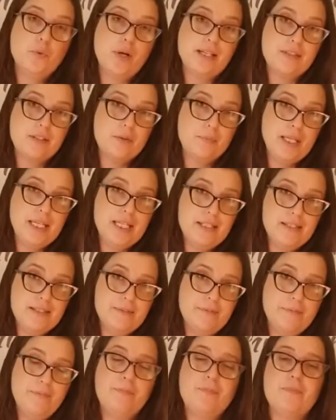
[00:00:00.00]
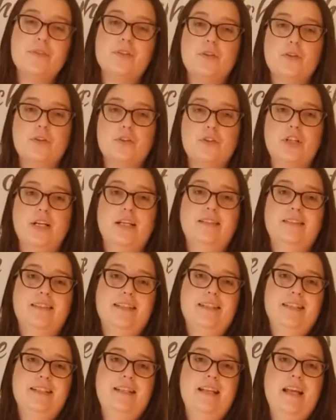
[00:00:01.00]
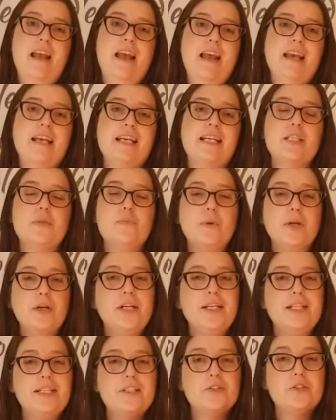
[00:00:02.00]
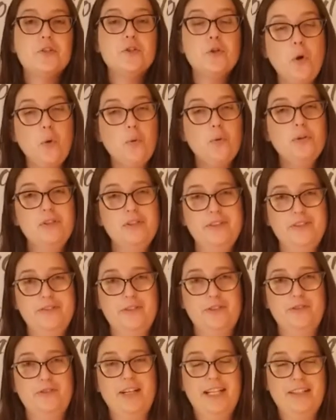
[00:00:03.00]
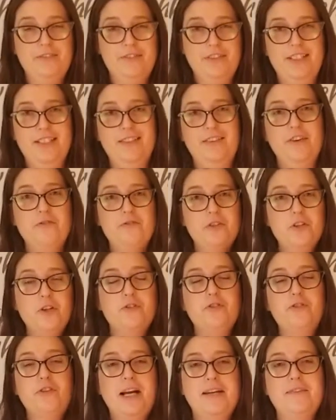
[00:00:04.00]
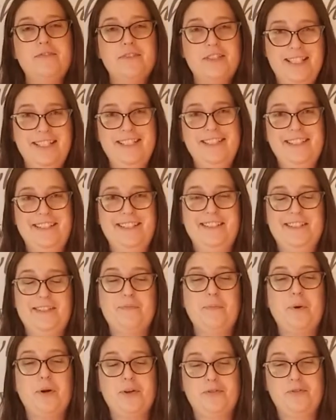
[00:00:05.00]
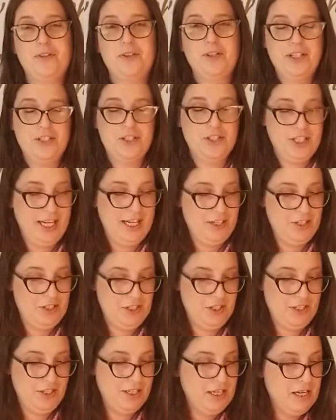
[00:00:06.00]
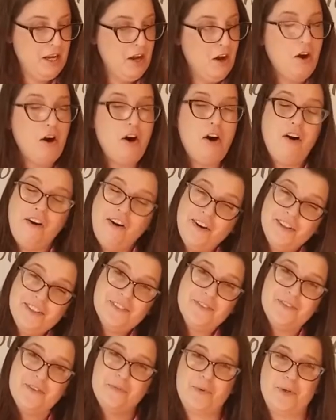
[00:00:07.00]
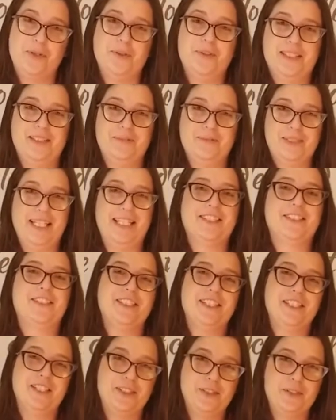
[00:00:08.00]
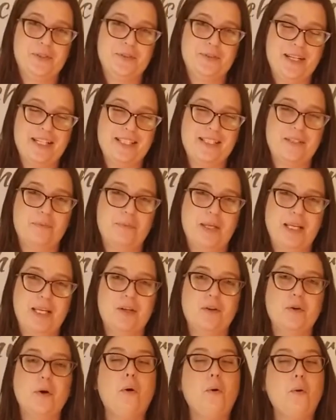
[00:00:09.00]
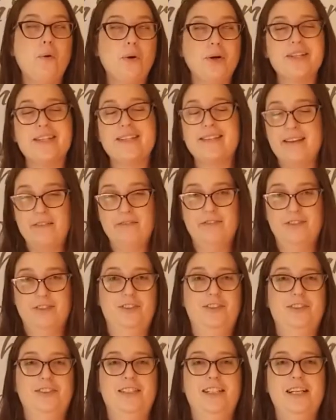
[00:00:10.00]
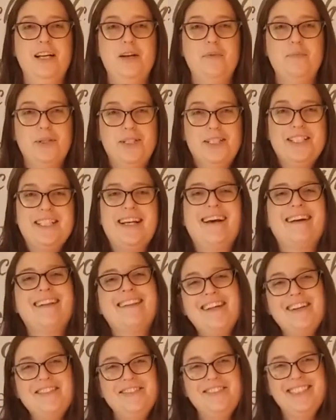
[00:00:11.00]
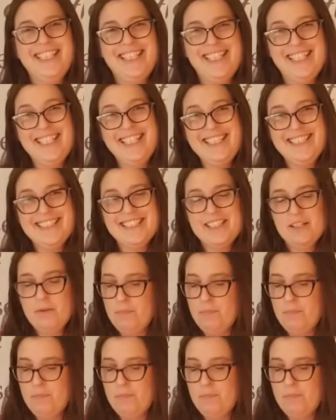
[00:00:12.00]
recipes, so your child can experience the total of their 5 senses as part of their education. All of the programs actually include a recipe or several because I love to eat.